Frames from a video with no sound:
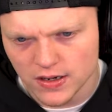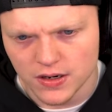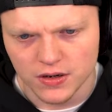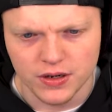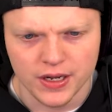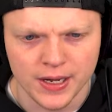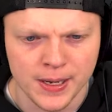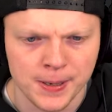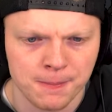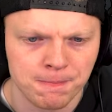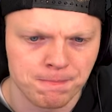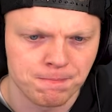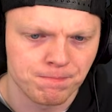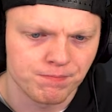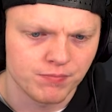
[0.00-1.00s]
Okay.
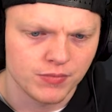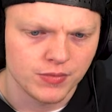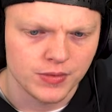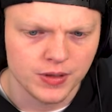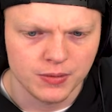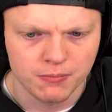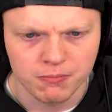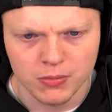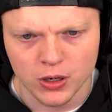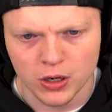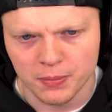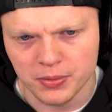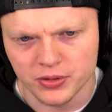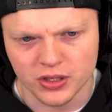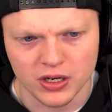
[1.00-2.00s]

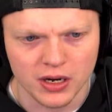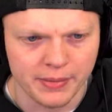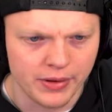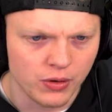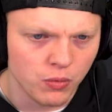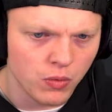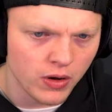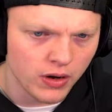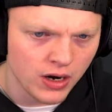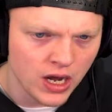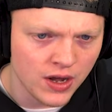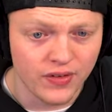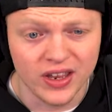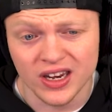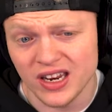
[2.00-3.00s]
Purples are going to be one
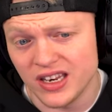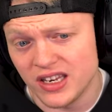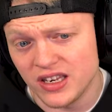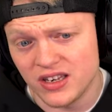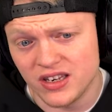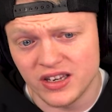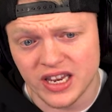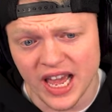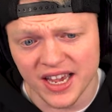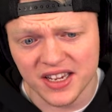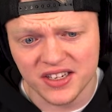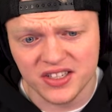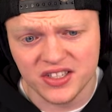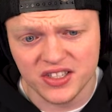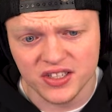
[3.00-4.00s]
off. Into
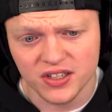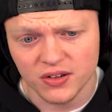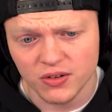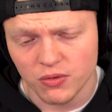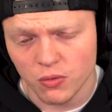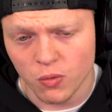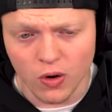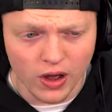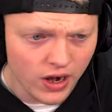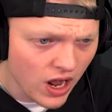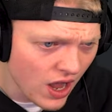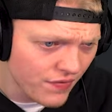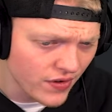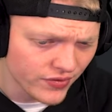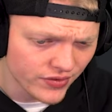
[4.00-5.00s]
dicks? One
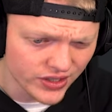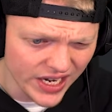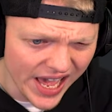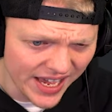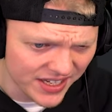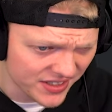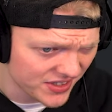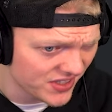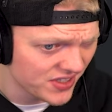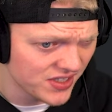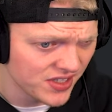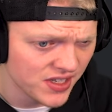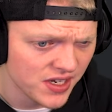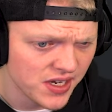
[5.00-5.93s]
off of dicks?